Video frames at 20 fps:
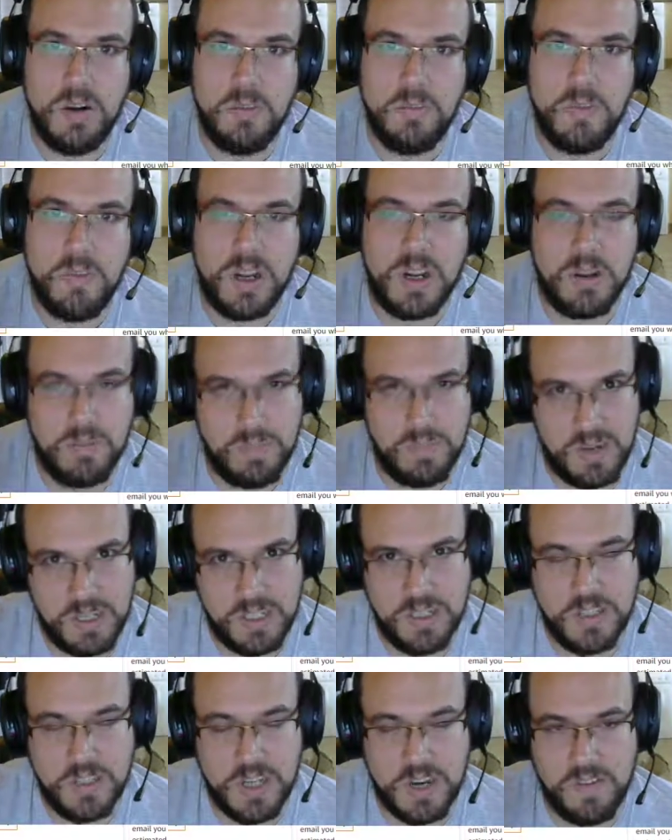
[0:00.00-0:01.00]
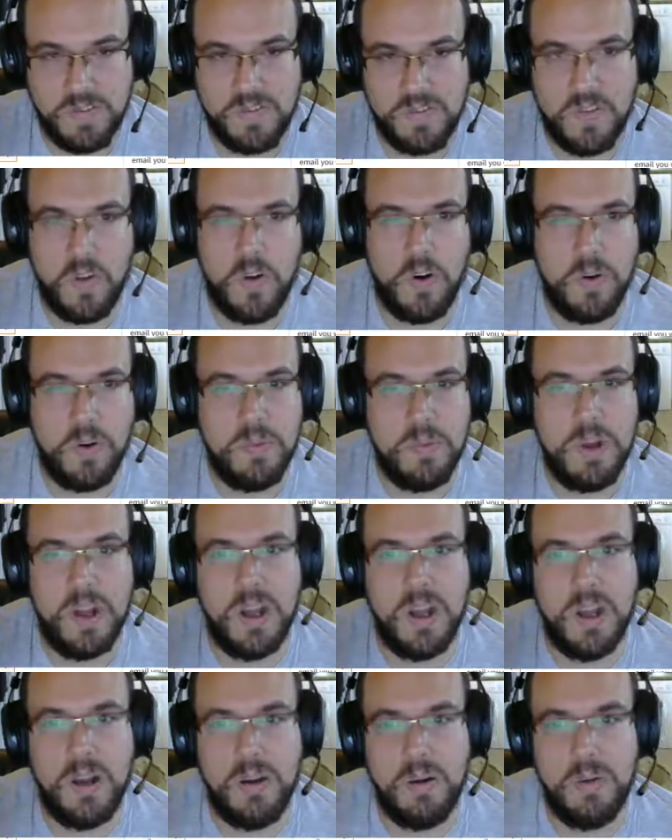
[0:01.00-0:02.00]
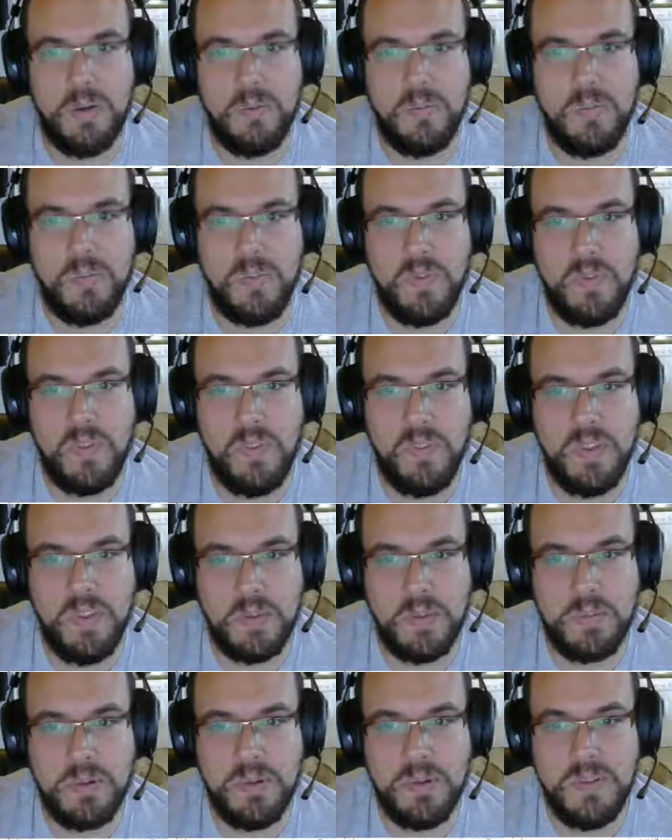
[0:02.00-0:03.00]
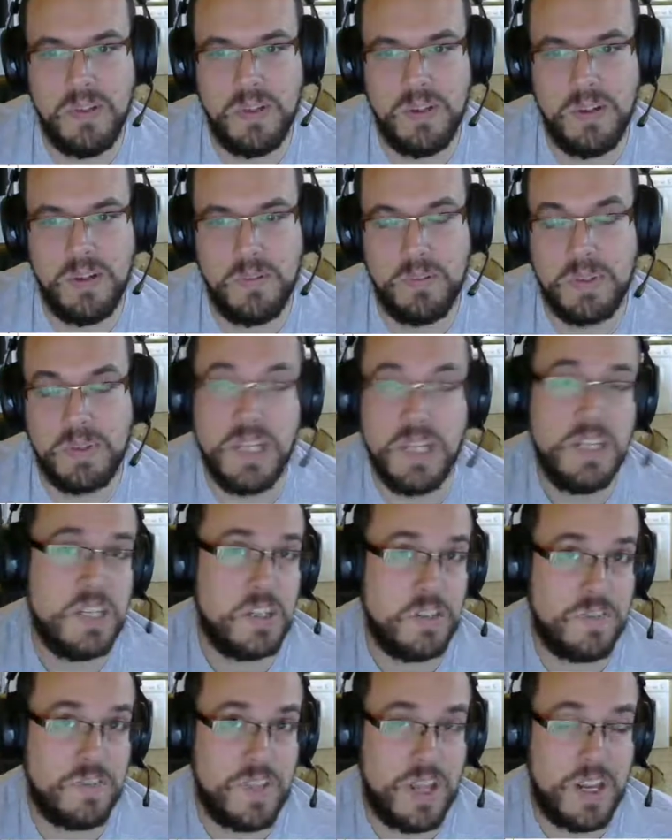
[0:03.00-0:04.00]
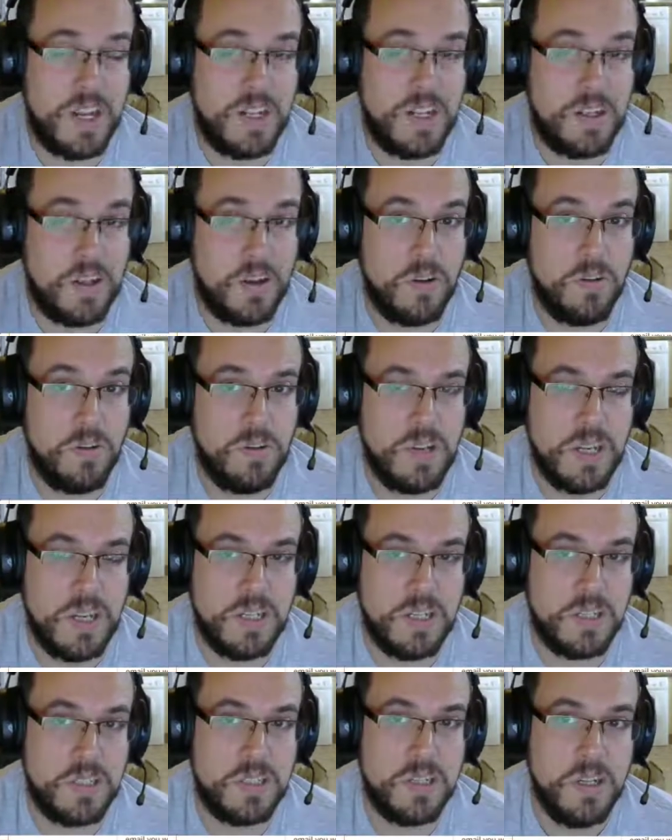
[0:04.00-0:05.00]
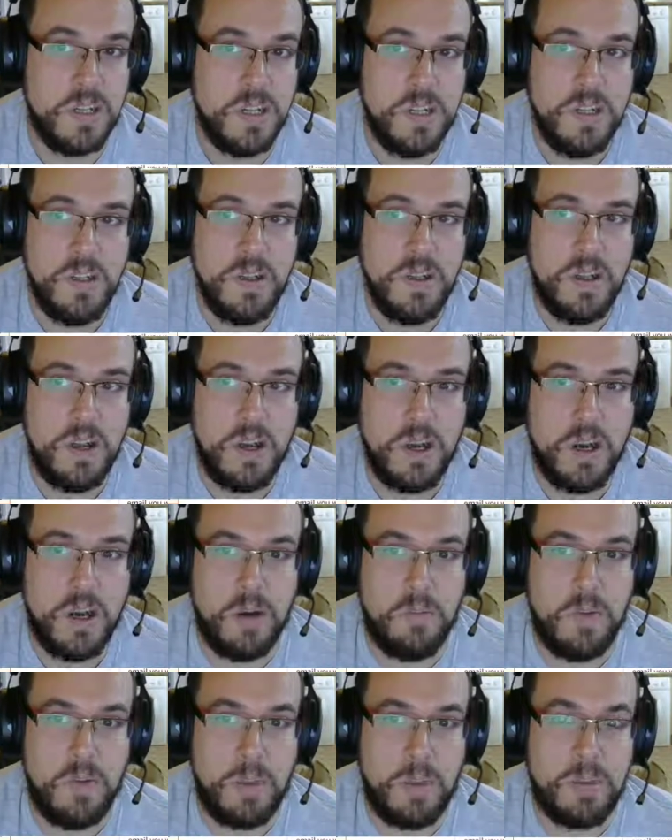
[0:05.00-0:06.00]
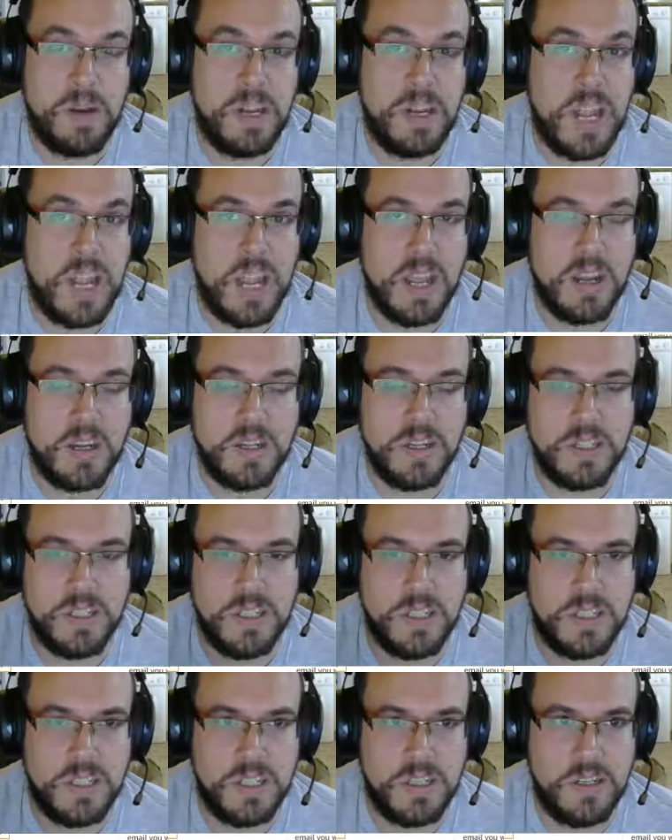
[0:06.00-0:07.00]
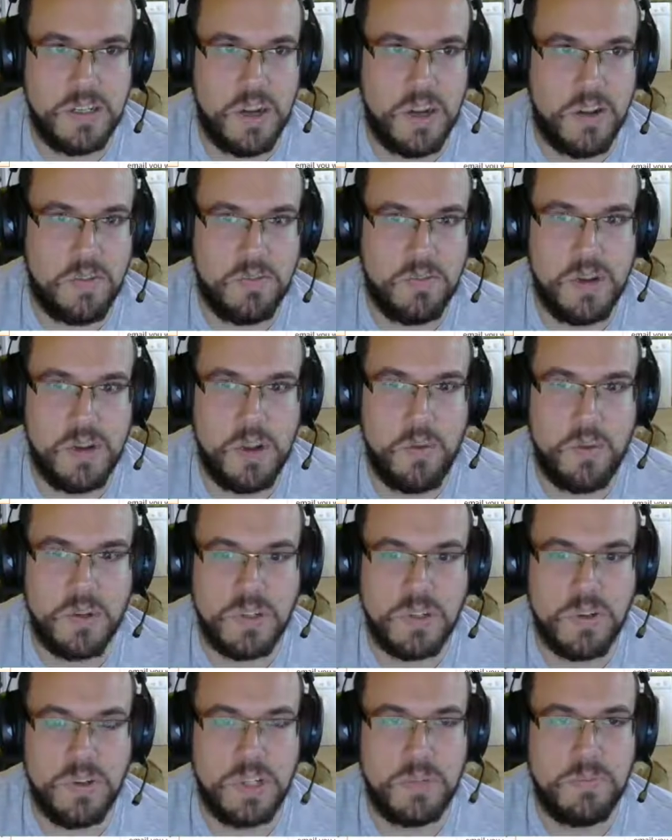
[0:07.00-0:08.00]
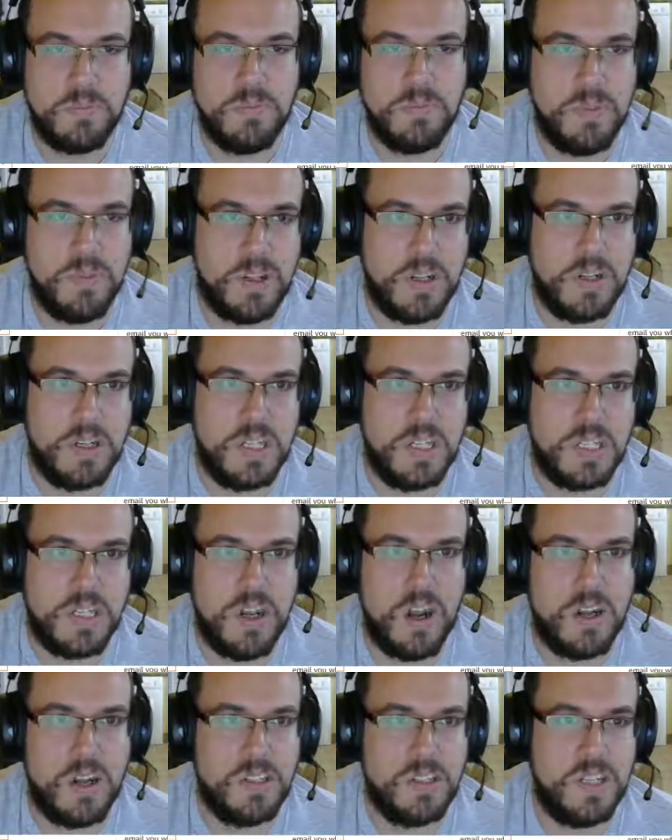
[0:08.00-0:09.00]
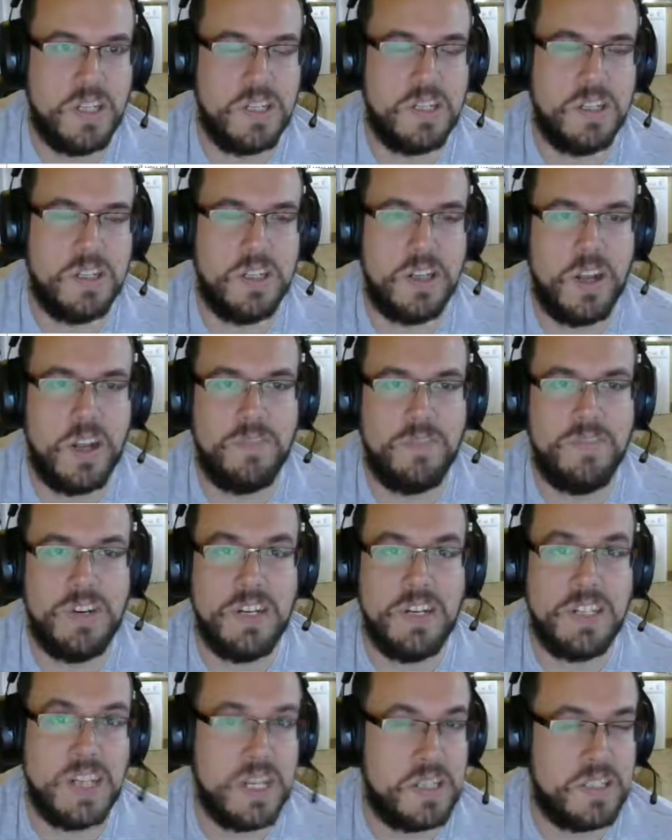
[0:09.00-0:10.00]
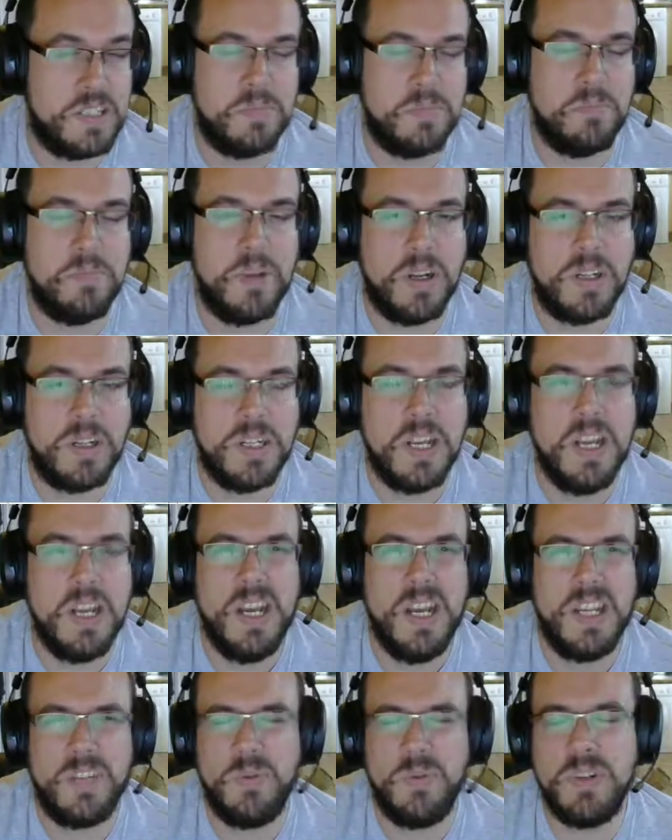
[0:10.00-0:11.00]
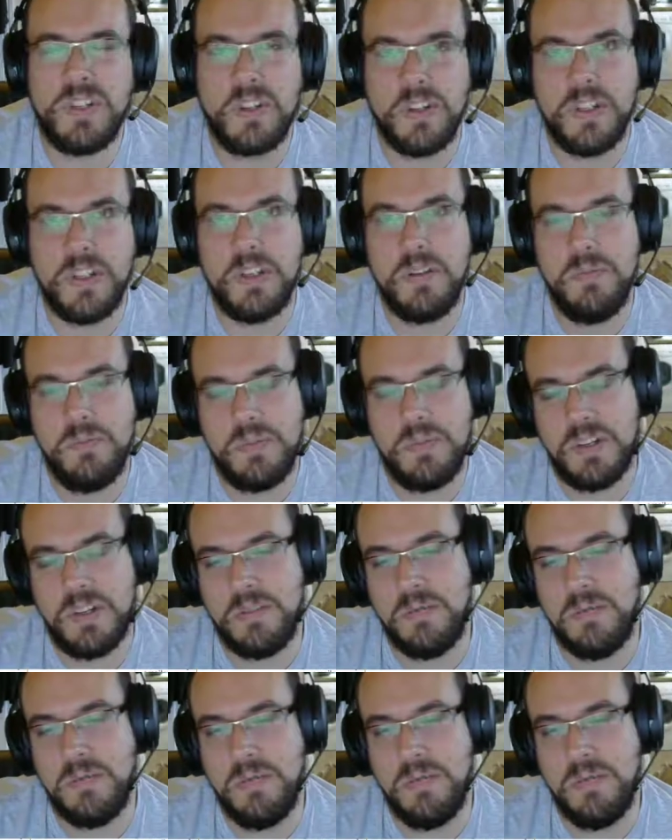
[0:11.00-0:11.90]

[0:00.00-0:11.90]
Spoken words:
compared to Gen 4. The percentage of that hit though is up in the air because there's no one's got these cards yet, so they can't really test them. But it's always good to